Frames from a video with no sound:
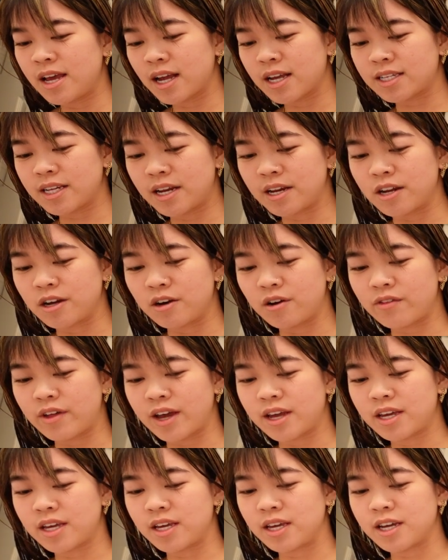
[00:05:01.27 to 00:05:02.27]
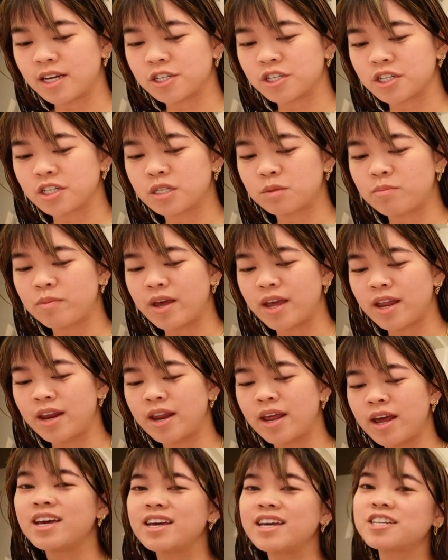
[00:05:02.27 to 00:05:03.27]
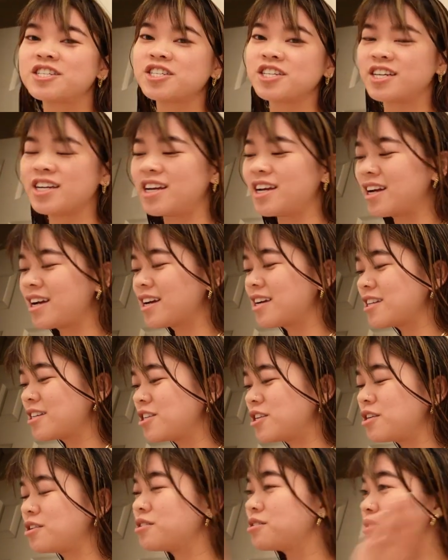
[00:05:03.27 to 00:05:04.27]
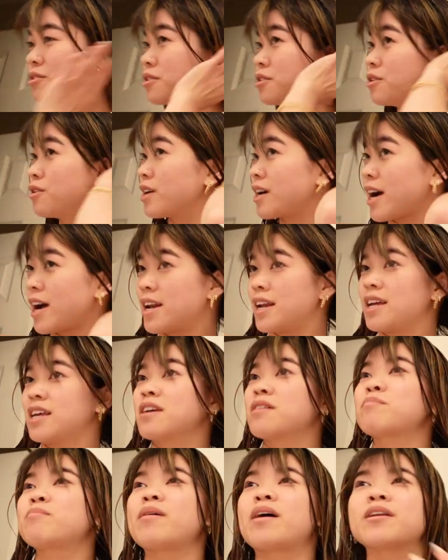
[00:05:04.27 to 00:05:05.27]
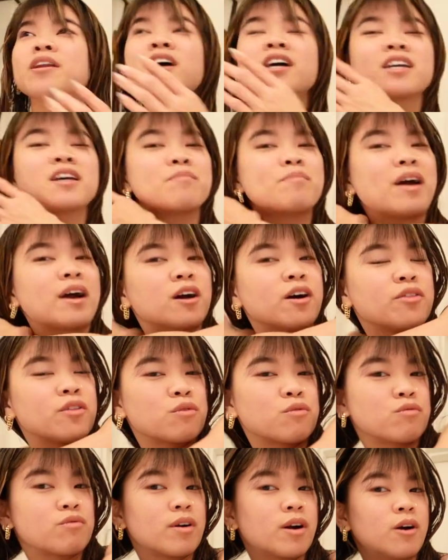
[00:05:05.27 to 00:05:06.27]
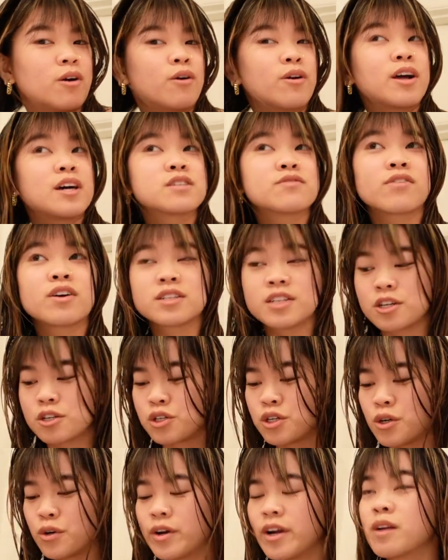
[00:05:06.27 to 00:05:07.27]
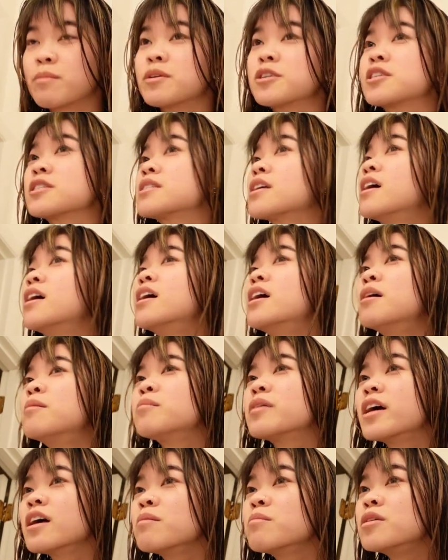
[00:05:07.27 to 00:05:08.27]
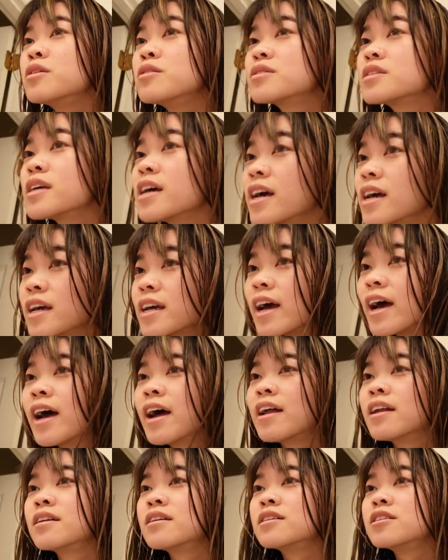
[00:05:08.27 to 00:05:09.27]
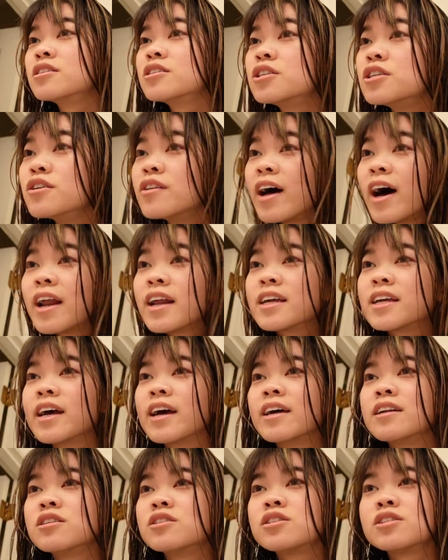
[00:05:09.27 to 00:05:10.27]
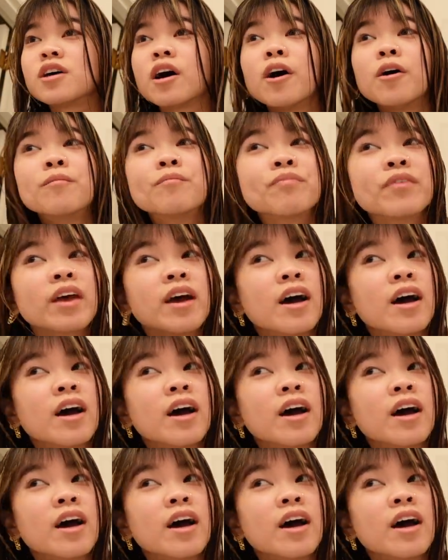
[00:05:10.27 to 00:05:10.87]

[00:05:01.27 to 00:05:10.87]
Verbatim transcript: because I know that he has just been itching to kind of get back, not get back on the road as far as like touring, but just play music and do that again. So